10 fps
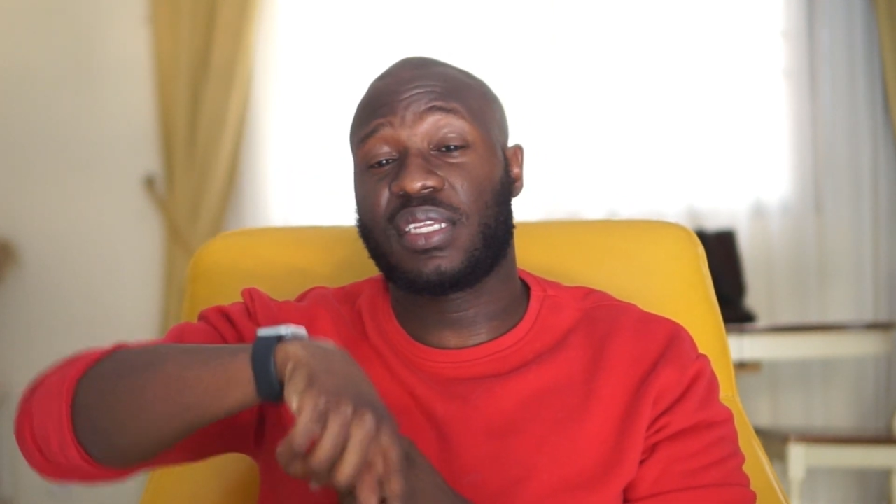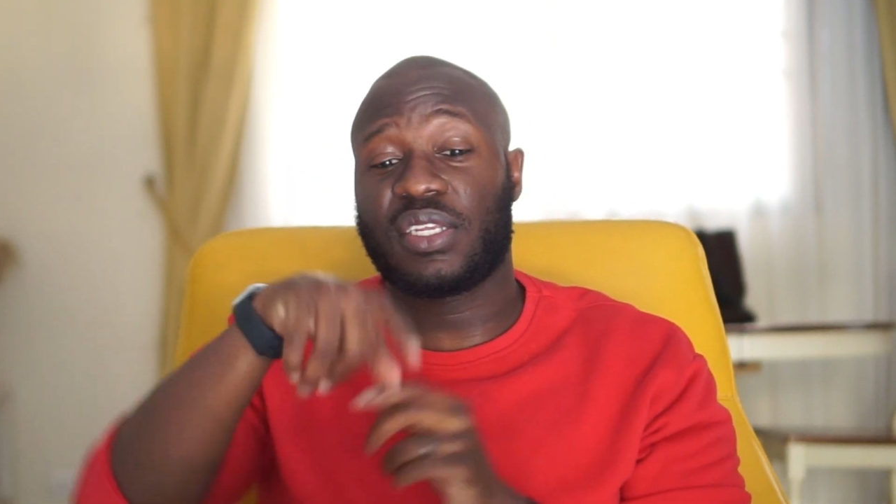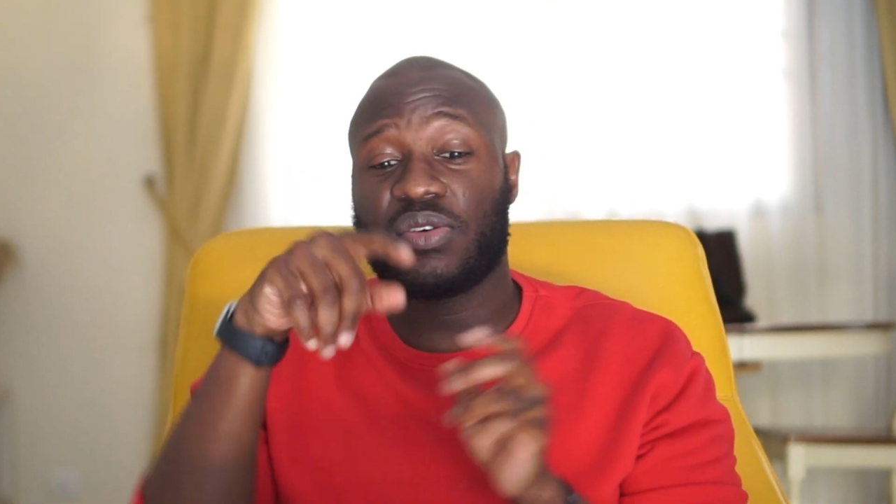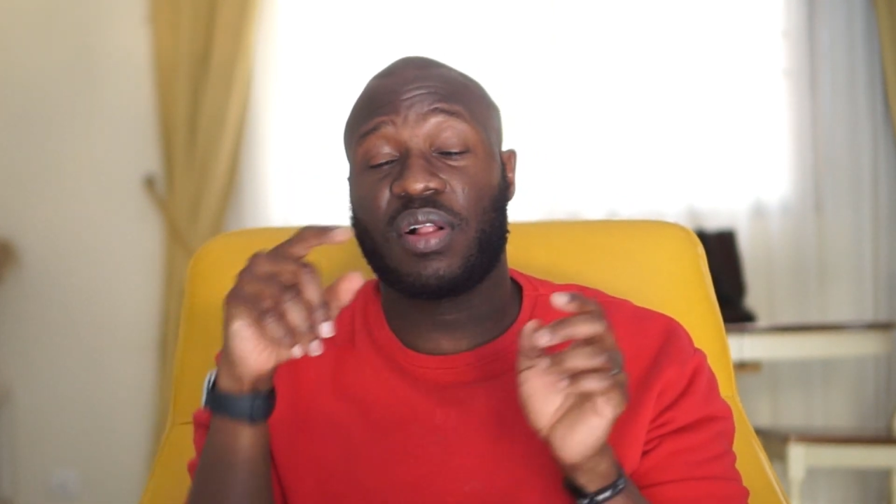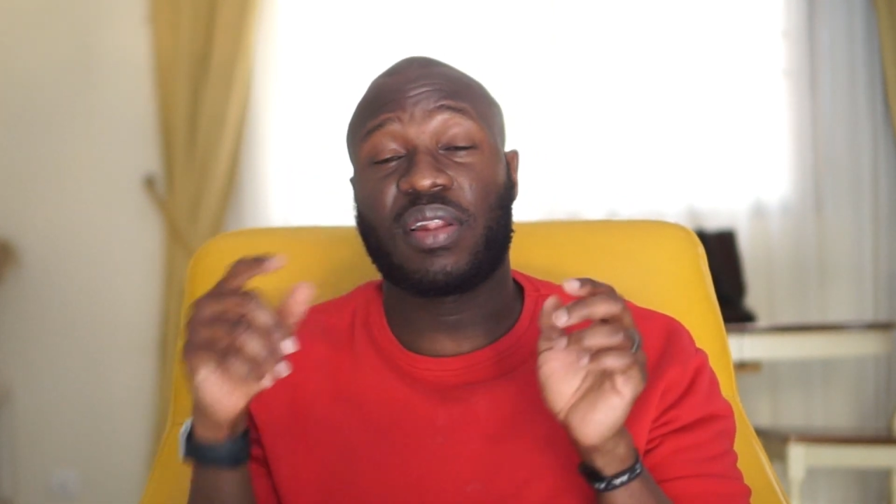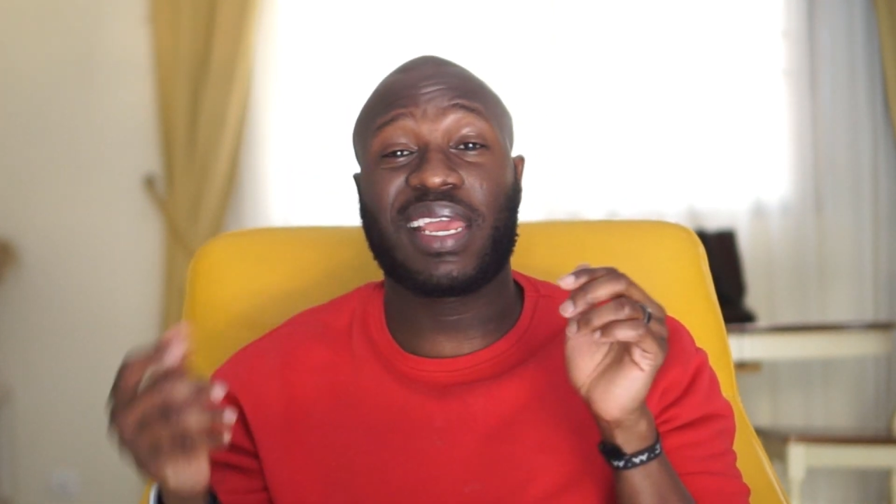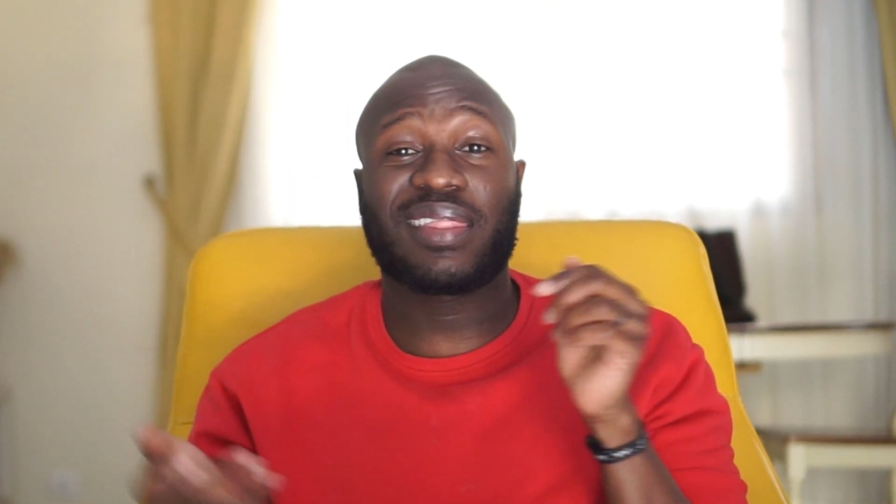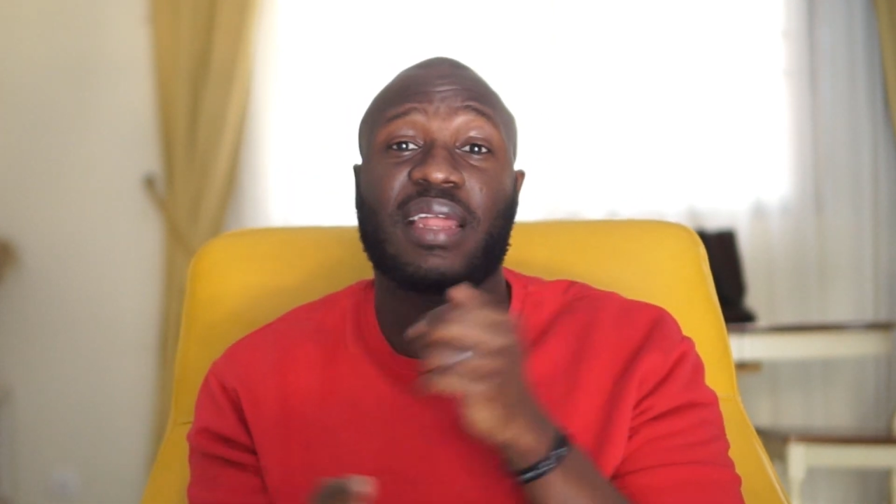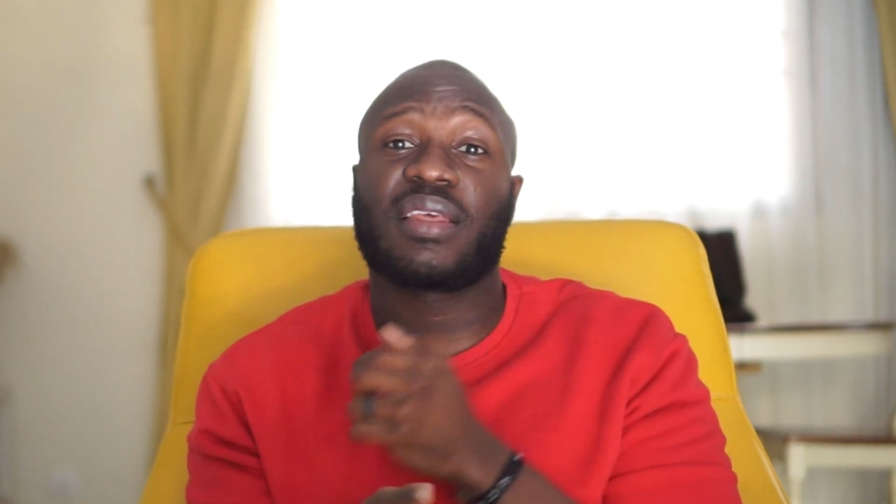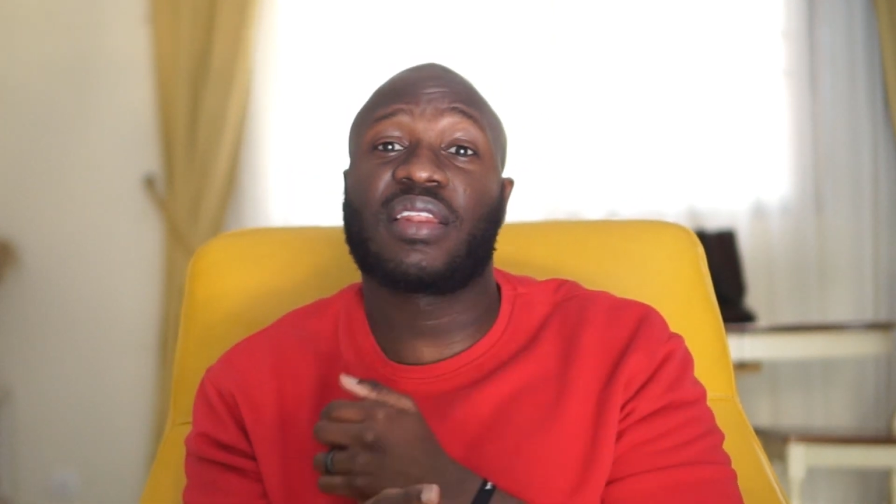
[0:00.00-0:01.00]
so I'll link
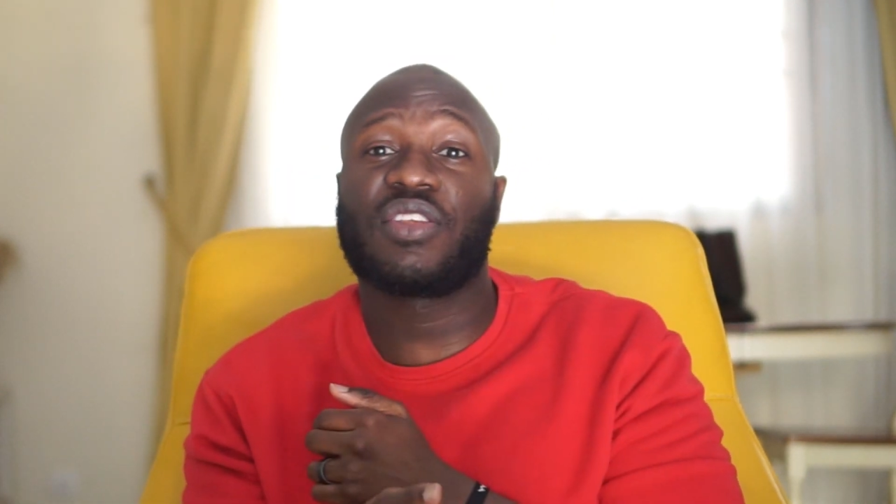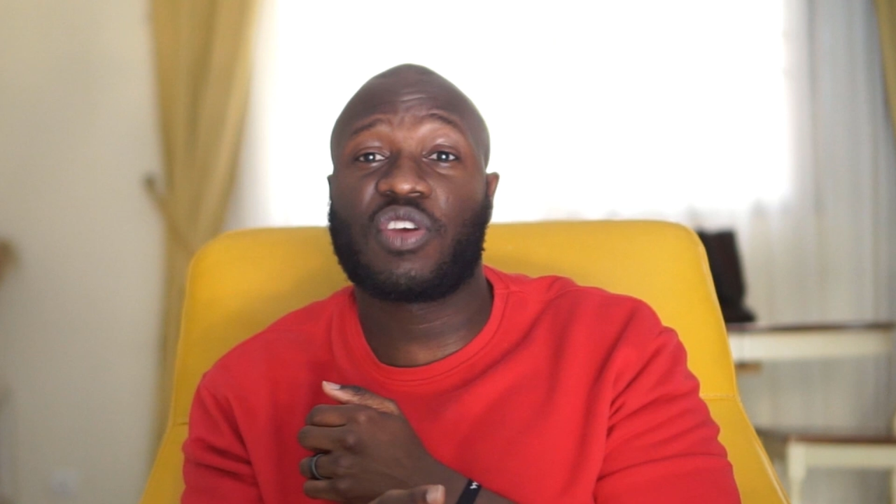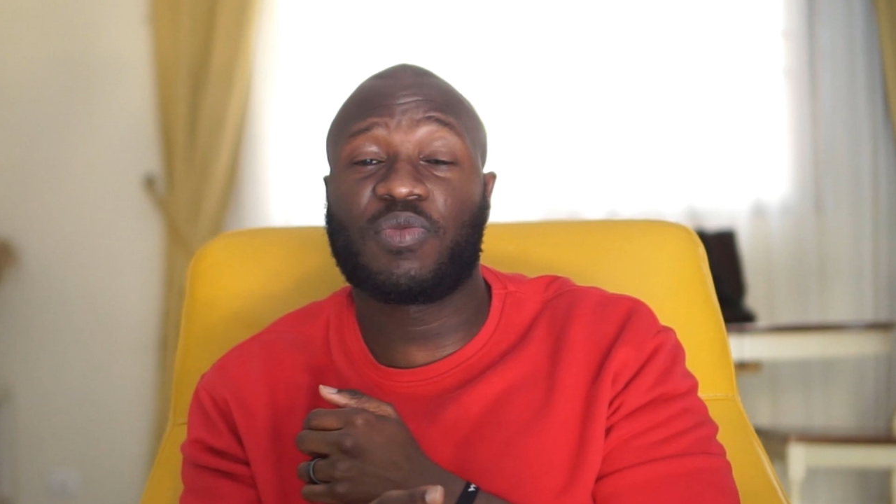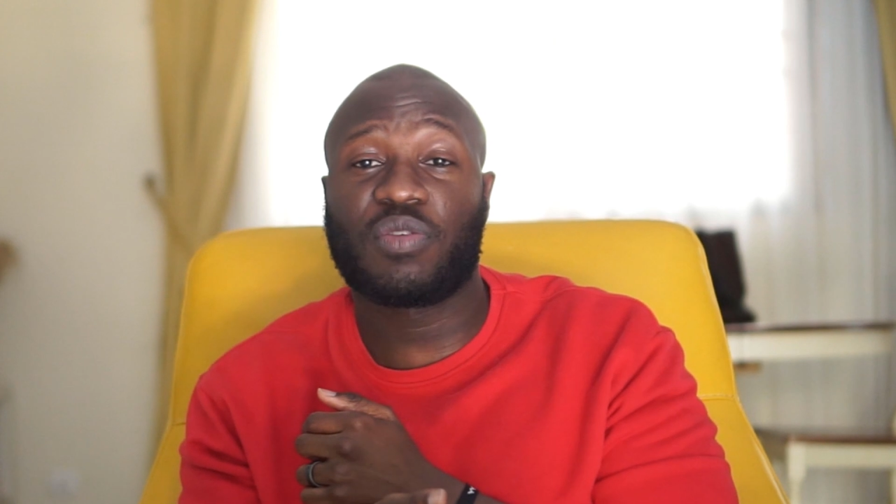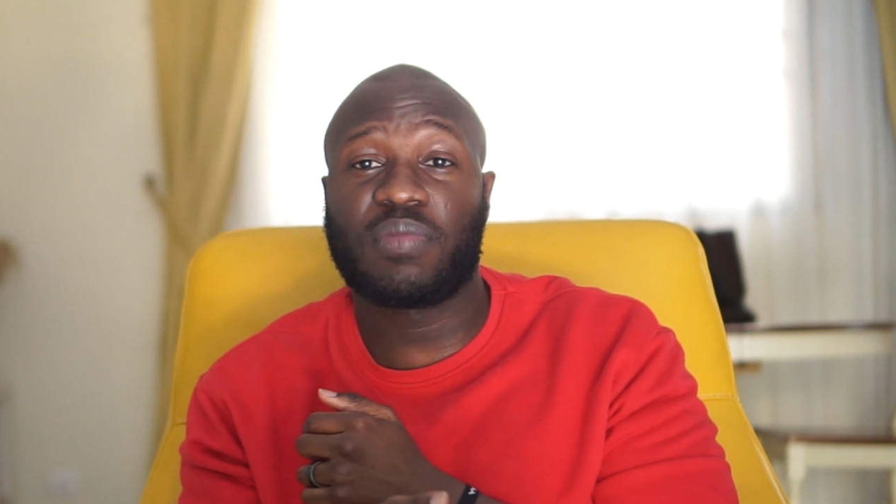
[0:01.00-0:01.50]
that in the description